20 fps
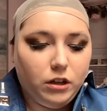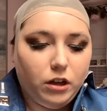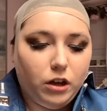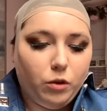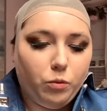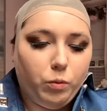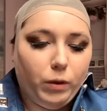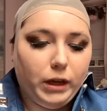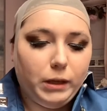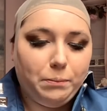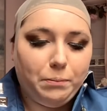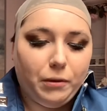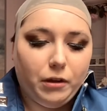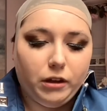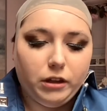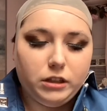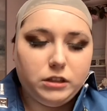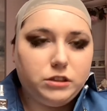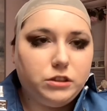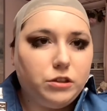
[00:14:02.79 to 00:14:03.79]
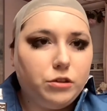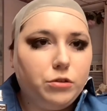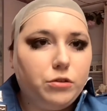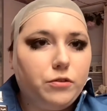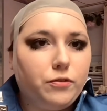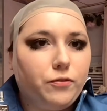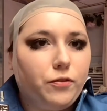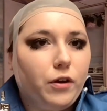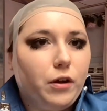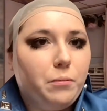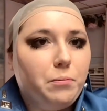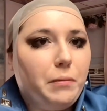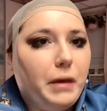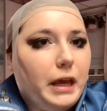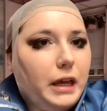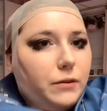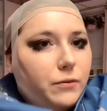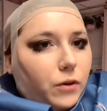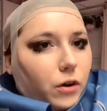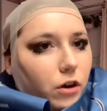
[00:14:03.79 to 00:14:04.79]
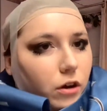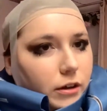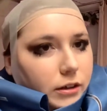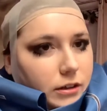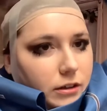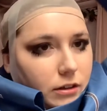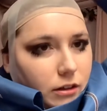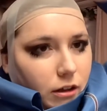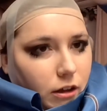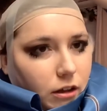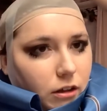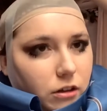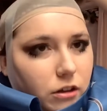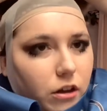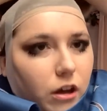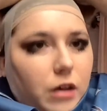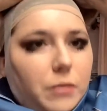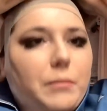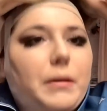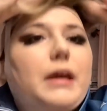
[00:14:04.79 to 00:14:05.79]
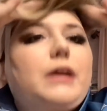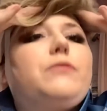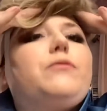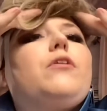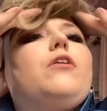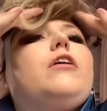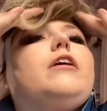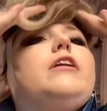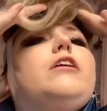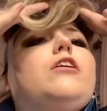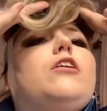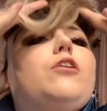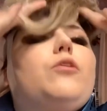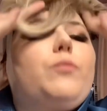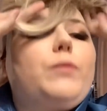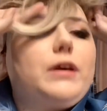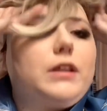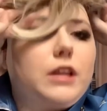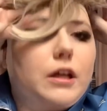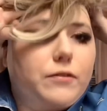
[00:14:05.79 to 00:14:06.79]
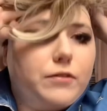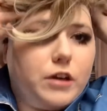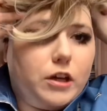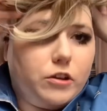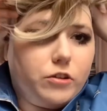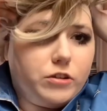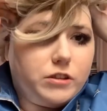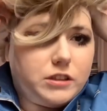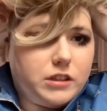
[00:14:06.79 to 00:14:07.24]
a white bodysuit from Mayron, not Mayron, We Love Colors